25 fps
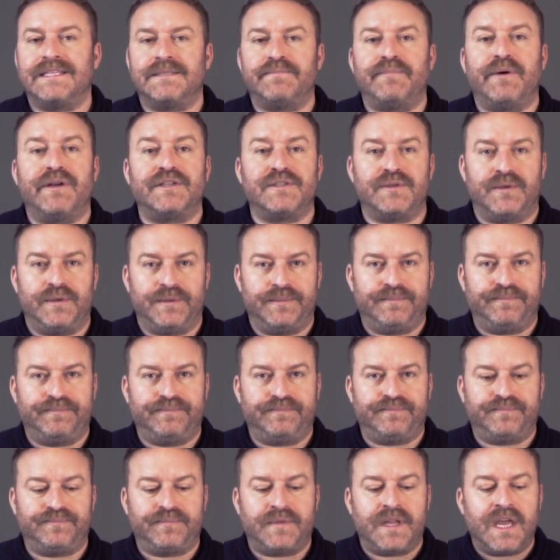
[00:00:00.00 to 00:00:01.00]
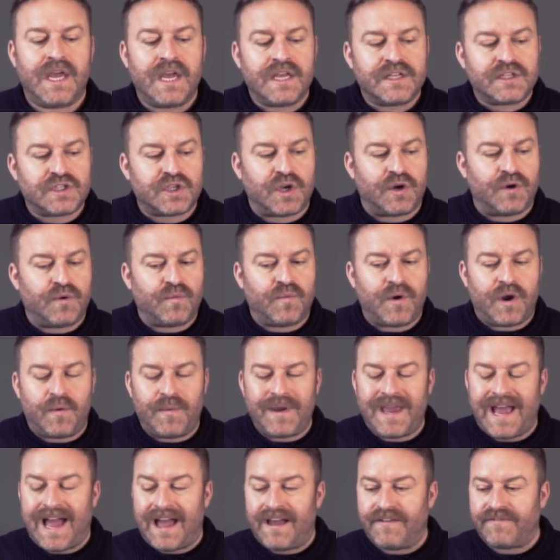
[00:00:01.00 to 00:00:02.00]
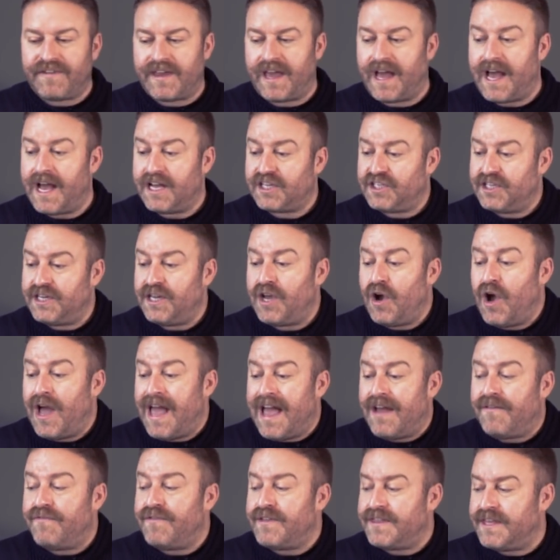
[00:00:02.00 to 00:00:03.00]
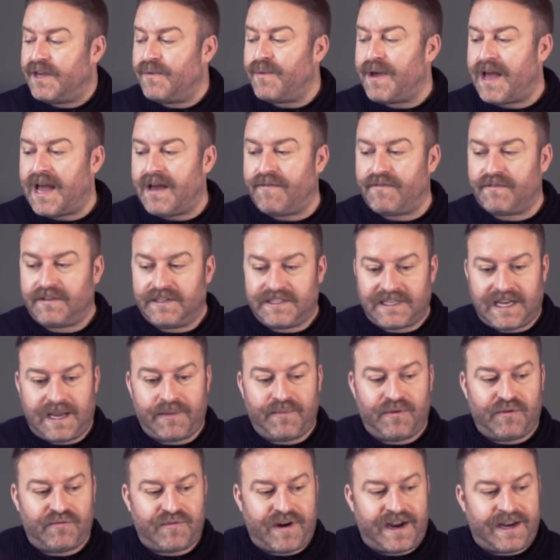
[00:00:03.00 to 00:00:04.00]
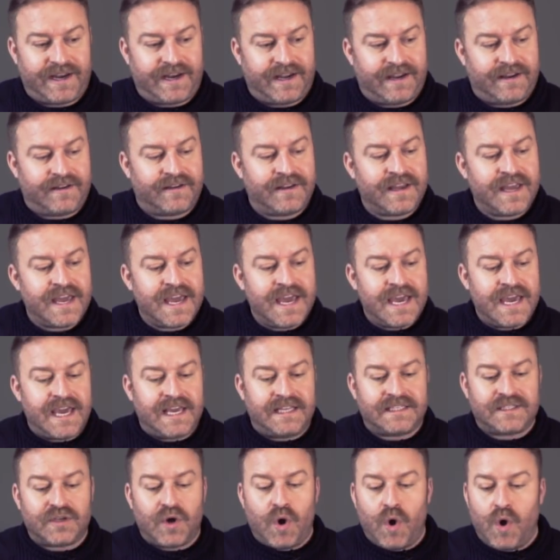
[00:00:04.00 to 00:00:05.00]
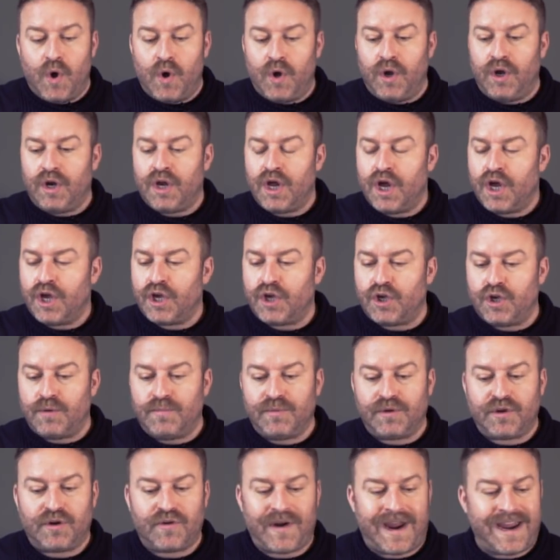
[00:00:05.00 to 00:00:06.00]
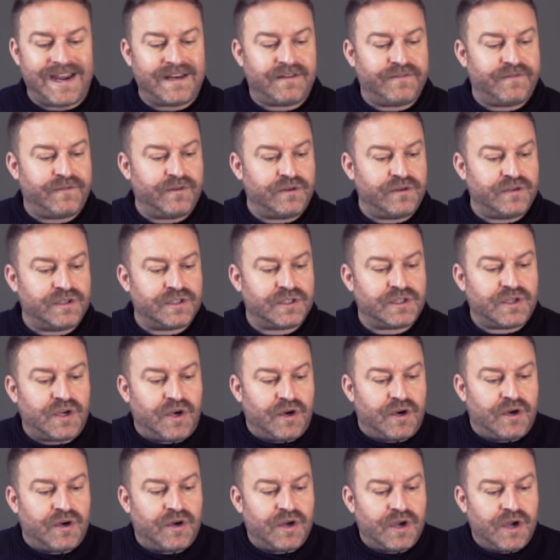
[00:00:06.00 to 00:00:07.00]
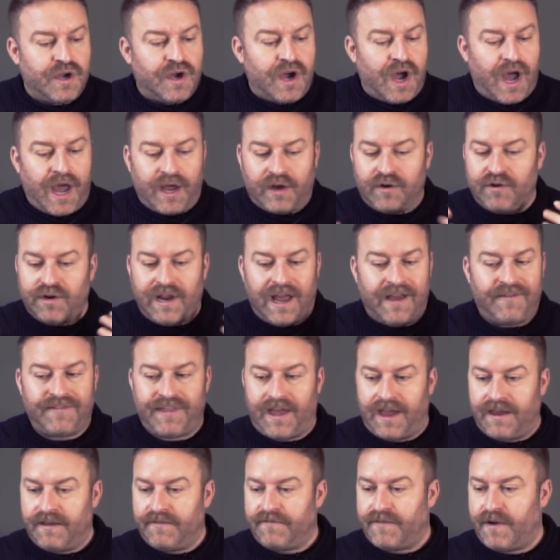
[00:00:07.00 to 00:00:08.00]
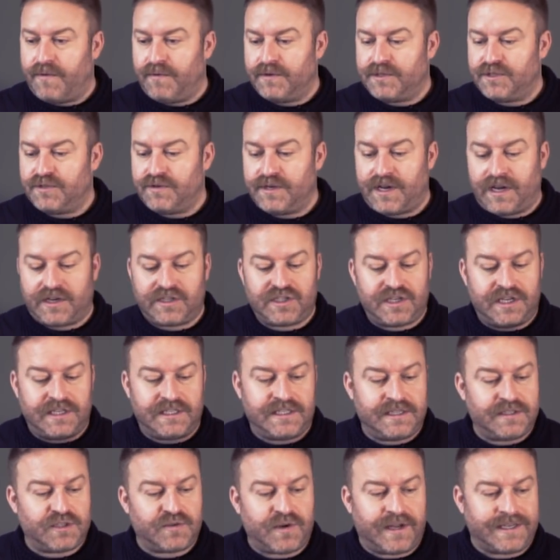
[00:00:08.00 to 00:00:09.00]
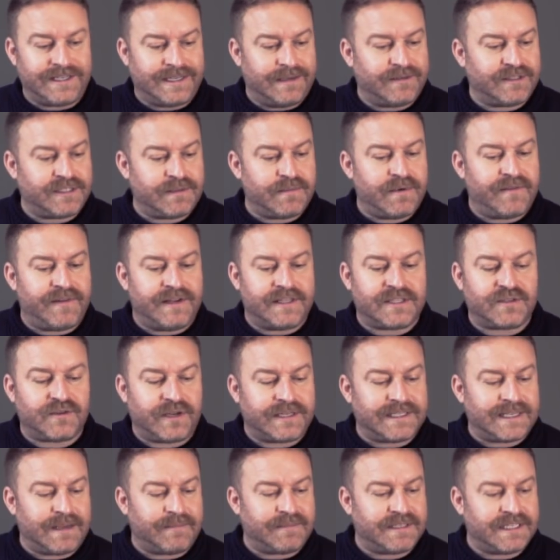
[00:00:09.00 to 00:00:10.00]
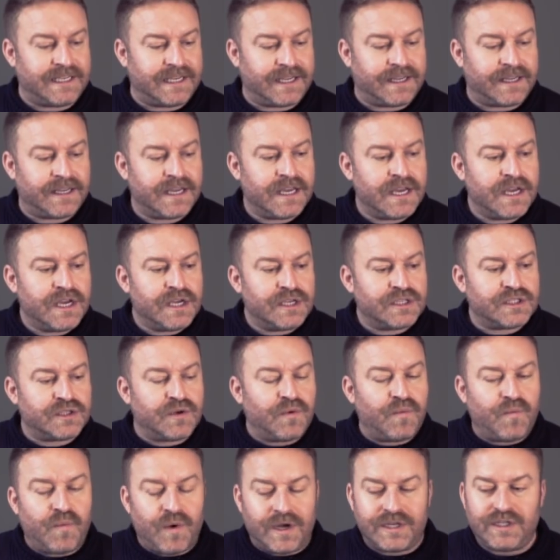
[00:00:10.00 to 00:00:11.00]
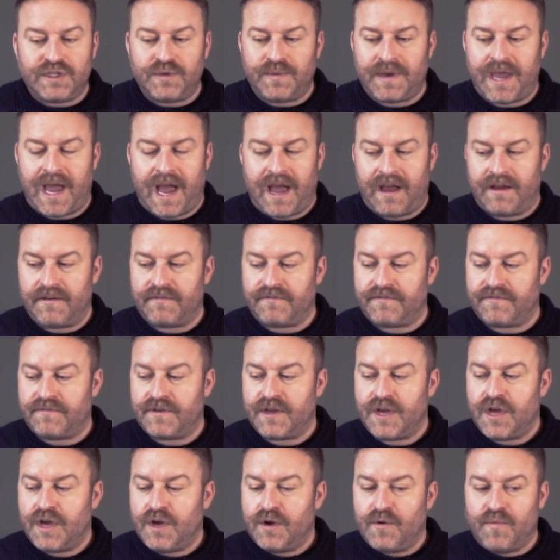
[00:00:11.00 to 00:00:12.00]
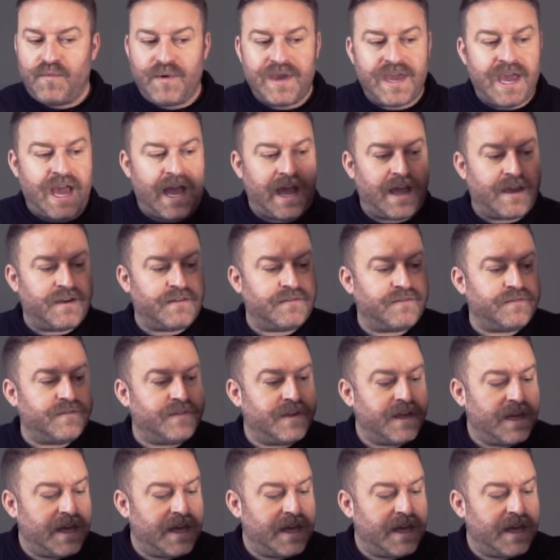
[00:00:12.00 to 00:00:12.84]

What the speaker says: this puzzle. So what we have here, actually everything we have on the table right now is all human grade food. So I could have that if I wanted to, and actually it's quite some of it is quite tempting. So what do we have? We have